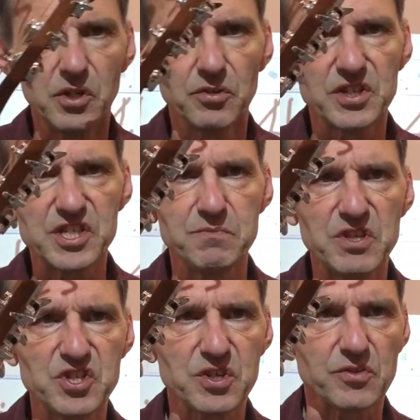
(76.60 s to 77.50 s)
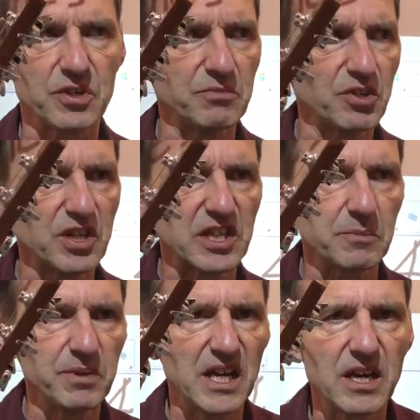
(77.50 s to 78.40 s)
know this music room know that the
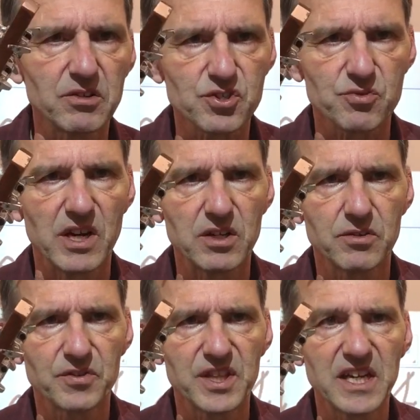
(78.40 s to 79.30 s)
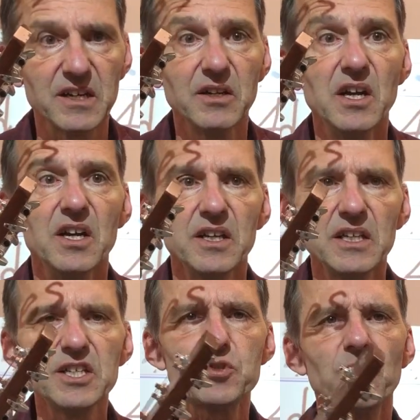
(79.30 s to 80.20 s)
piano's right over there.
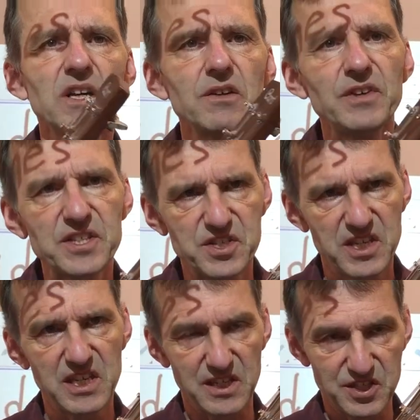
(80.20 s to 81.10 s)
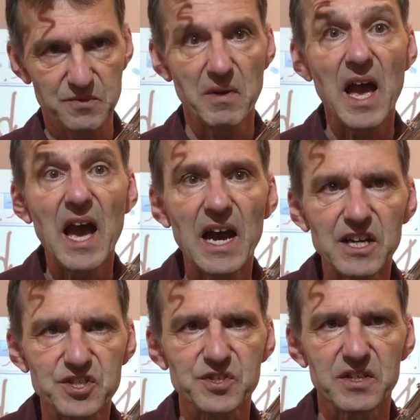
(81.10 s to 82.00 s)
Each one of its keys
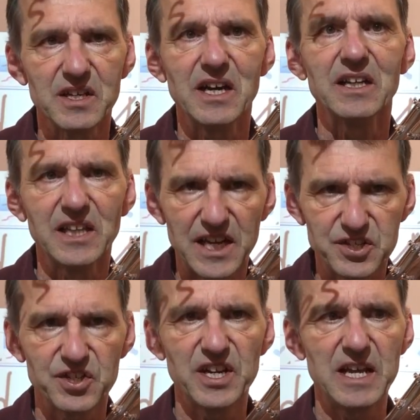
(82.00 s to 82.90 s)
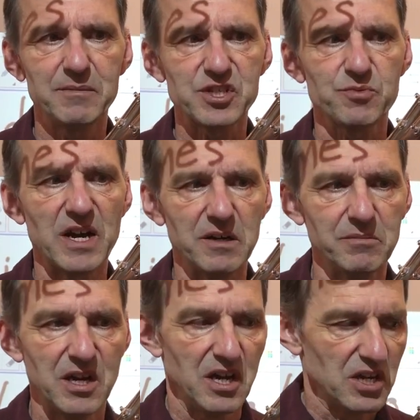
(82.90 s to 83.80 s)
has a letter name as well.
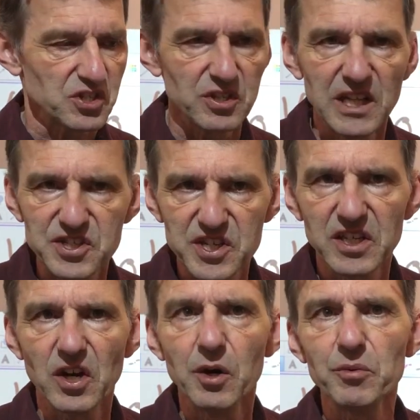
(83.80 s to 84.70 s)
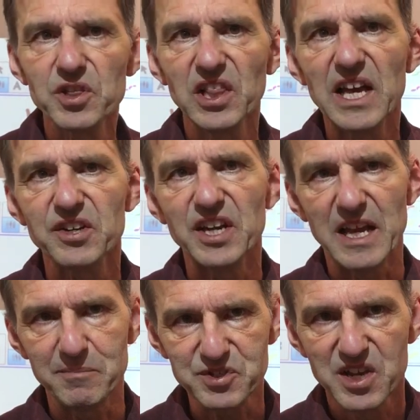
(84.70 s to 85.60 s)
So let's get on with letter
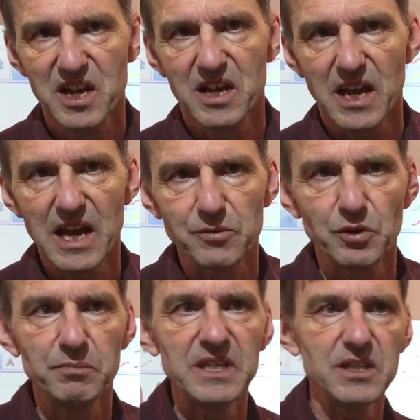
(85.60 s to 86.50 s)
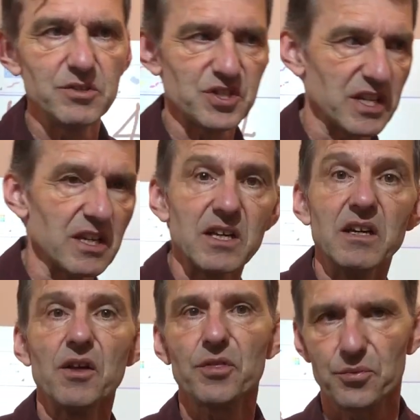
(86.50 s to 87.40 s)
names, and we'll be using
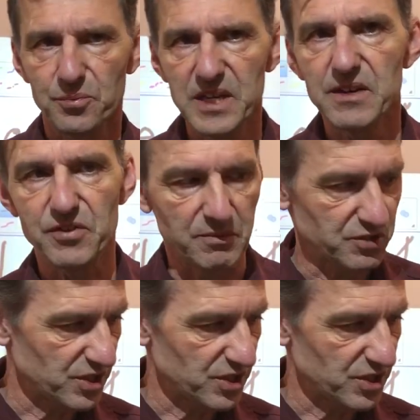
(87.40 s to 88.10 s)
three of them